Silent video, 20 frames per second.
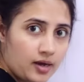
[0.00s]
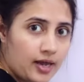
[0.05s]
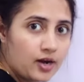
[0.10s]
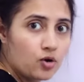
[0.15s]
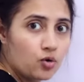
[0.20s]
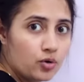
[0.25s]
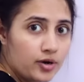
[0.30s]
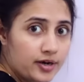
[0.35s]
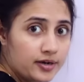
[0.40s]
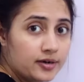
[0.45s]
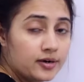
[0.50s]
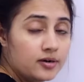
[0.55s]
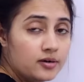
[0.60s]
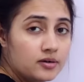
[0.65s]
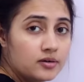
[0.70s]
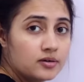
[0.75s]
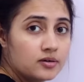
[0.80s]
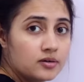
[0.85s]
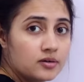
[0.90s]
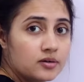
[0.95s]
allocated,
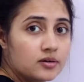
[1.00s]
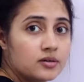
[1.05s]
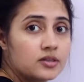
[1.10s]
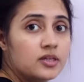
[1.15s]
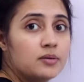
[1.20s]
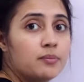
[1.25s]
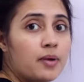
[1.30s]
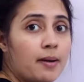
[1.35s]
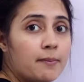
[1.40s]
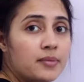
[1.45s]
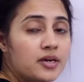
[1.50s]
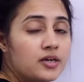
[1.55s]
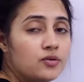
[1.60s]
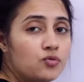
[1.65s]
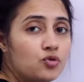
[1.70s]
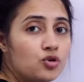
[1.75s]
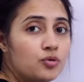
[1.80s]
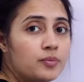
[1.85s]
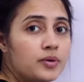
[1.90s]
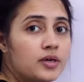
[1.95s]
the memory
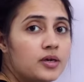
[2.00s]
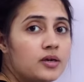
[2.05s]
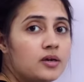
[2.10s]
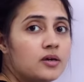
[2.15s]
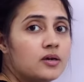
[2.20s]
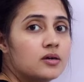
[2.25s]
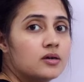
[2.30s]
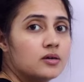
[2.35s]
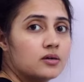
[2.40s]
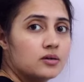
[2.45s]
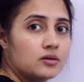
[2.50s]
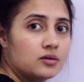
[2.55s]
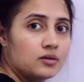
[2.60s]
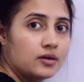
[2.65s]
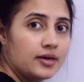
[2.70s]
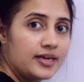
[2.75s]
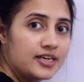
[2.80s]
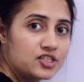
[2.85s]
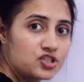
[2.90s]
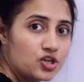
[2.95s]
would be
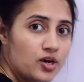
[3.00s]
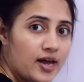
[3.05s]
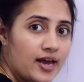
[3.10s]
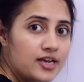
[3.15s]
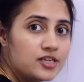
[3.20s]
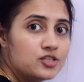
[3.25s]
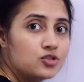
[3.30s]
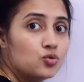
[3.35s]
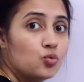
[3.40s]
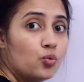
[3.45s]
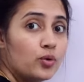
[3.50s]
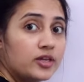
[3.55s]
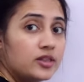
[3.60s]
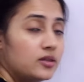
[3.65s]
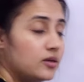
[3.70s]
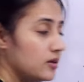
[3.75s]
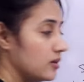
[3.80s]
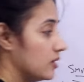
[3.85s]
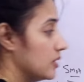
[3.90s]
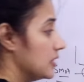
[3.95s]
initialized
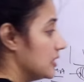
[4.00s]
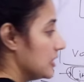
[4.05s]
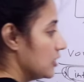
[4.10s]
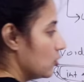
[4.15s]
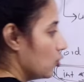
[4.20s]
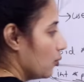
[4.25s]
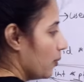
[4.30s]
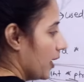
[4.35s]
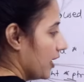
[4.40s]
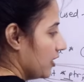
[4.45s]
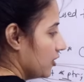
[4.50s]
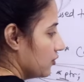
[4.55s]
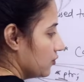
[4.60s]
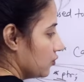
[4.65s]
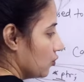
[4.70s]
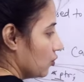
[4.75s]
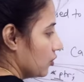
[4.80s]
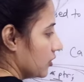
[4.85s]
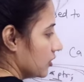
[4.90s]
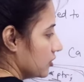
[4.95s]
with 0 by
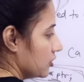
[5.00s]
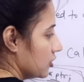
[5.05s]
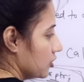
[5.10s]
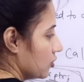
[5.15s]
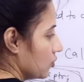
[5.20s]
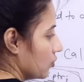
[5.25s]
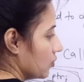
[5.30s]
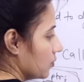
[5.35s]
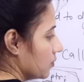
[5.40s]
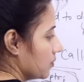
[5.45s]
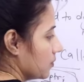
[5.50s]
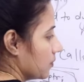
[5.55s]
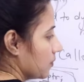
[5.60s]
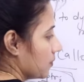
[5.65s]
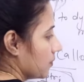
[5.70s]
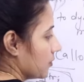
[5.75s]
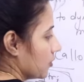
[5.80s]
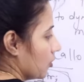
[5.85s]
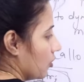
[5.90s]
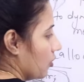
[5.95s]
default, 0.
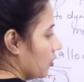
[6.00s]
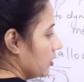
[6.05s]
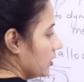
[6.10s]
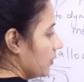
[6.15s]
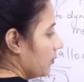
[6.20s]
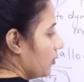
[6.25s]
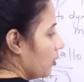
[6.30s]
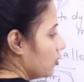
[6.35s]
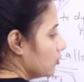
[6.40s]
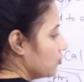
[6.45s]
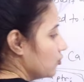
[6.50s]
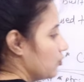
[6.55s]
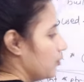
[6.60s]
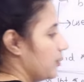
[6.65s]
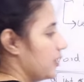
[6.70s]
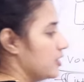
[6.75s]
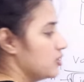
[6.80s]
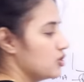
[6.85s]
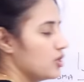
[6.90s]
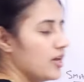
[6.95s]
All the blocks
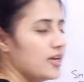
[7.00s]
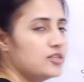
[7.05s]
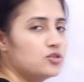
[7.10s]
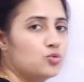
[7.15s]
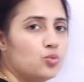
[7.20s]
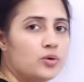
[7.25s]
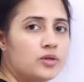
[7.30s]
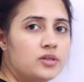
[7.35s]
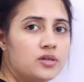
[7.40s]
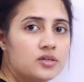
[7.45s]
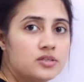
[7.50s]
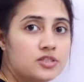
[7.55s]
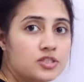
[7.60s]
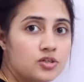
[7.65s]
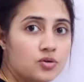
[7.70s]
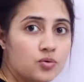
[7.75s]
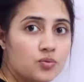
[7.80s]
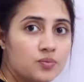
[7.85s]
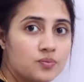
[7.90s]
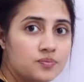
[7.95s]
would be initialized with
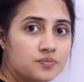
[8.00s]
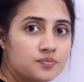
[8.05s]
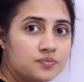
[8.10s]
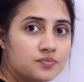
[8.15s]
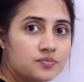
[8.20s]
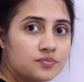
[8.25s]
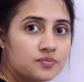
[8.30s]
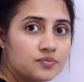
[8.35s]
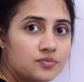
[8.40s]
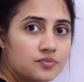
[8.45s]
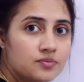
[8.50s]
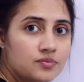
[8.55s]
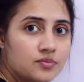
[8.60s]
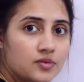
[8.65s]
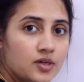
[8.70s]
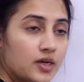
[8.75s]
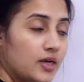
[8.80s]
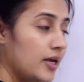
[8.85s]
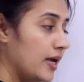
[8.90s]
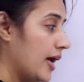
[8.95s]
0.
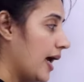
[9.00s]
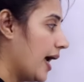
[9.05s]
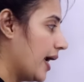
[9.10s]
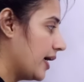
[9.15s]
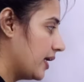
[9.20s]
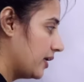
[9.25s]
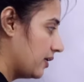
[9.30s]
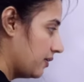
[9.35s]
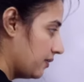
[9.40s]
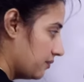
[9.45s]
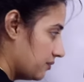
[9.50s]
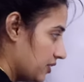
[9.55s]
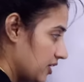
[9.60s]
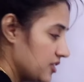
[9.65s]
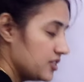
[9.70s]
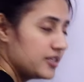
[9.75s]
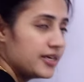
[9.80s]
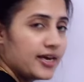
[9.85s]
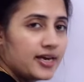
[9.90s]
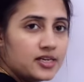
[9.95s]
And in
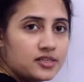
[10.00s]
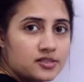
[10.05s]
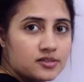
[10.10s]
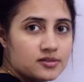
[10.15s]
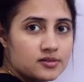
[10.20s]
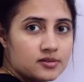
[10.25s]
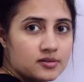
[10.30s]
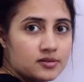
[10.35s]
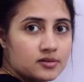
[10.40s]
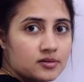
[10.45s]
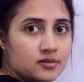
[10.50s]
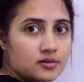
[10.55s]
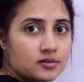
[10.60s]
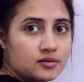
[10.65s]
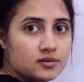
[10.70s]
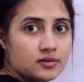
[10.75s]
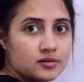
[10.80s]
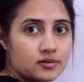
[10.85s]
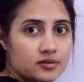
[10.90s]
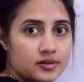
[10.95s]
this case,
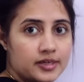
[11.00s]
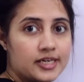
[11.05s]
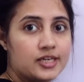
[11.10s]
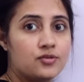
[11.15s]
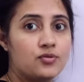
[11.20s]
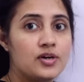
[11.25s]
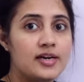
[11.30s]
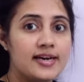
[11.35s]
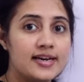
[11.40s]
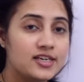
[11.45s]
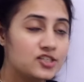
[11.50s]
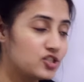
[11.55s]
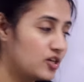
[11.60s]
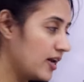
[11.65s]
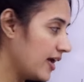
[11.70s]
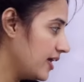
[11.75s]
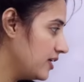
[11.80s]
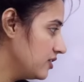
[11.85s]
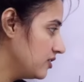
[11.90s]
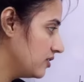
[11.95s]
it will
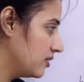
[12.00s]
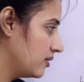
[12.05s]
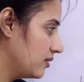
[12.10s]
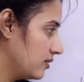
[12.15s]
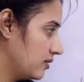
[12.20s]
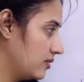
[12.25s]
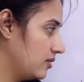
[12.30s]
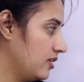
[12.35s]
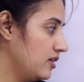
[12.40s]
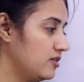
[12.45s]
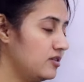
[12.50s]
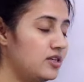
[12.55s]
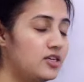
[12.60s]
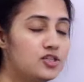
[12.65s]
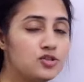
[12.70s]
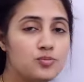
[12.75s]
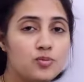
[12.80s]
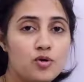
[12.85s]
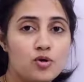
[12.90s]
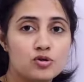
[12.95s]
initialize
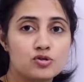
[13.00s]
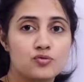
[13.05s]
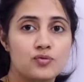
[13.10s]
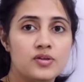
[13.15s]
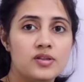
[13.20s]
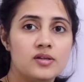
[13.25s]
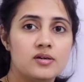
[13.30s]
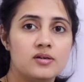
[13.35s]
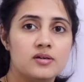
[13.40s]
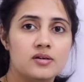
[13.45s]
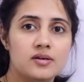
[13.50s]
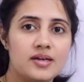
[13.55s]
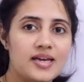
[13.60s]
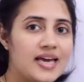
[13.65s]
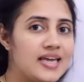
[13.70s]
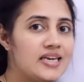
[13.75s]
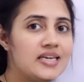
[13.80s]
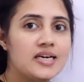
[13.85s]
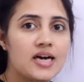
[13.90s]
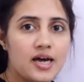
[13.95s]
these blocks with
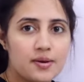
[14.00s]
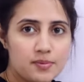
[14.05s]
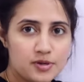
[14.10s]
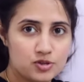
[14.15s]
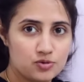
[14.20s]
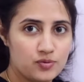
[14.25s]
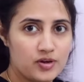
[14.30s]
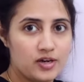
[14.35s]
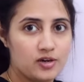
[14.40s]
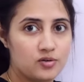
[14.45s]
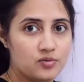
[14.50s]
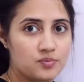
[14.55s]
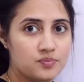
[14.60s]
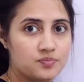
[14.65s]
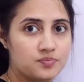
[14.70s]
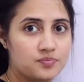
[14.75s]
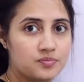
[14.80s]
any garbage value.